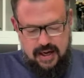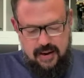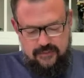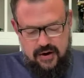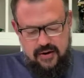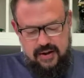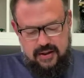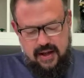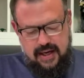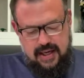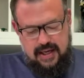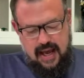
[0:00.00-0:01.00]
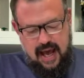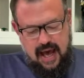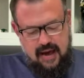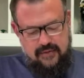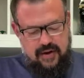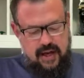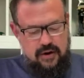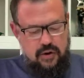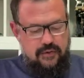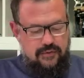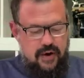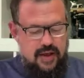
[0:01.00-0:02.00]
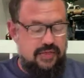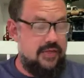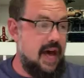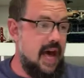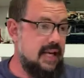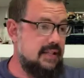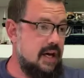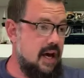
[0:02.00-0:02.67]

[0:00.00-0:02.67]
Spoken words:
And I'm very lucky to have a girlfriend that